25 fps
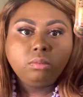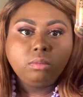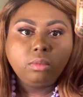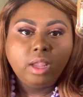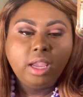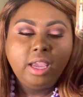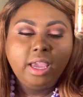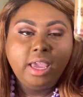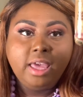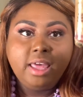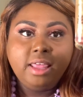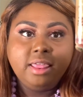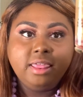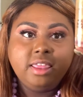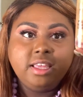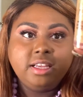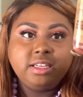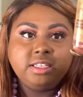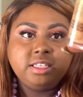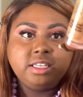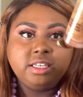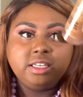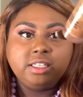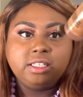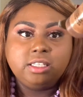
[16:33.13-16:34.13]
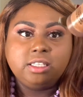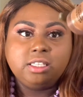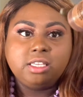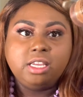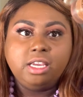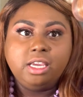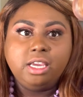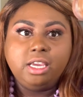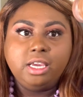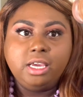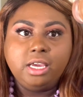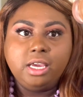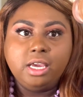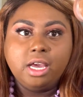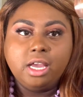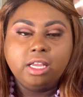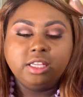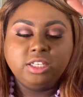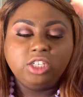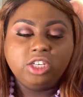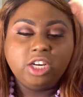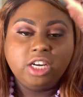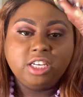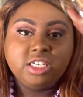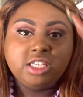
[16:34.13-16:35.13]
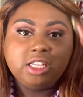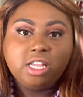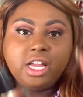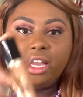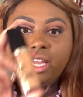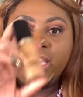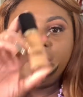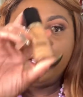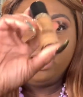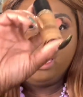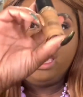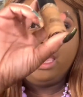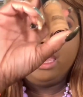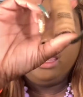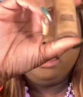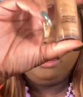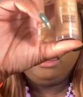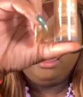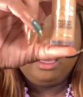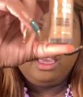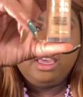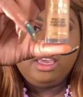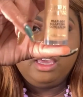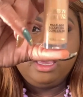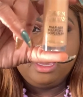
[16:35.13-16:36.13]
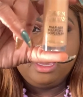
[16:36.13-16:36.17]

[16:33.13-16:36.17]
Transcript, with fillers: and this is the Chestnut and the